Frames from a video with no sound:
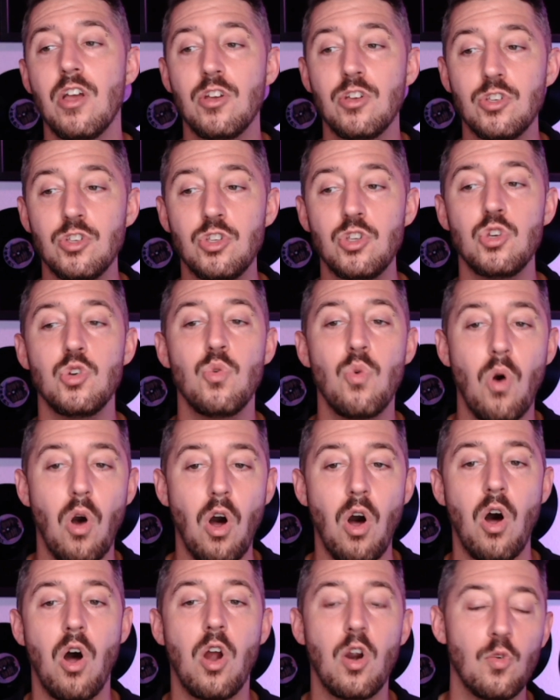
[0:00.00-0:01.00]
you
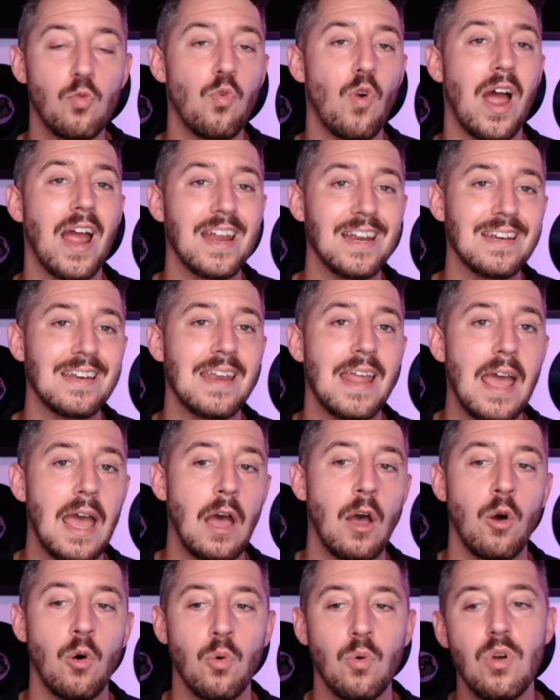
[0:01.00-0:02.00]
are right
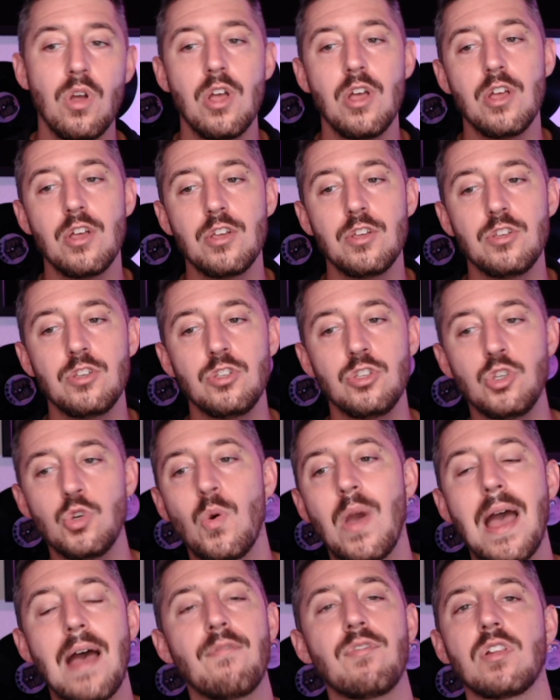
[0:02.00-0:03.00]
now, you
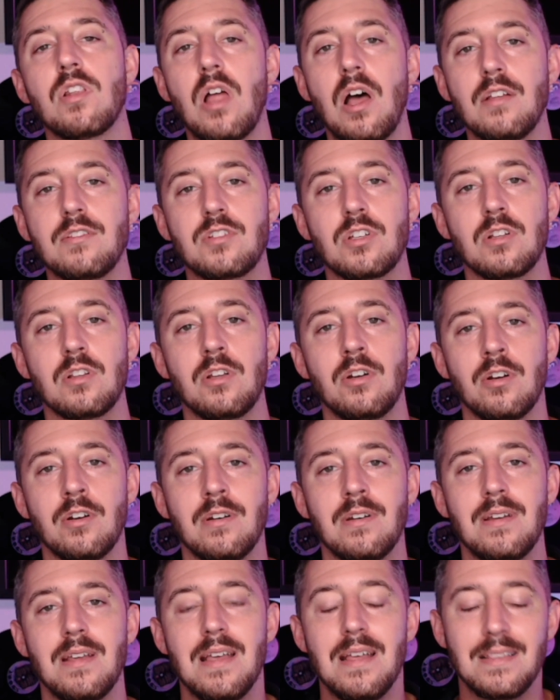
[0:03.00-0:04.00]
have a lot to
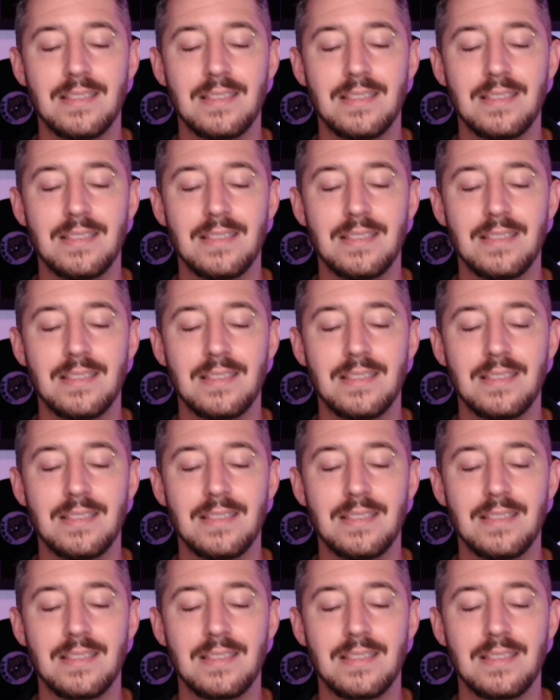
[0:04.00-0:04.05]
learn.